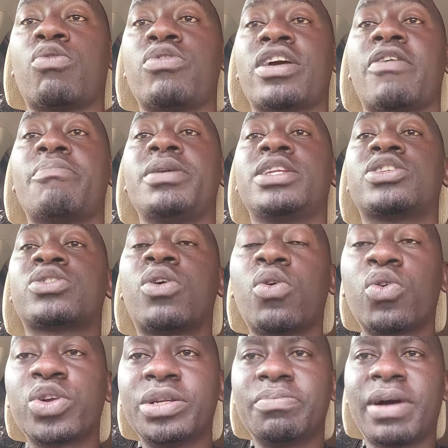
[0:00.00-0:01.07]
We have been
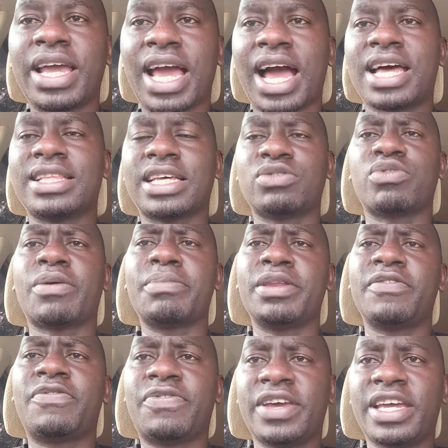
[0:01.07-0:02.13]
told by others, we have been
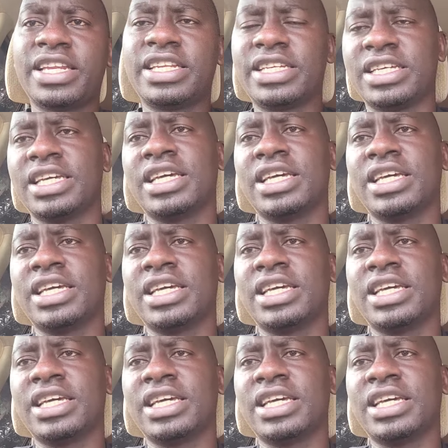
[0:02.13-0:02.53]
fed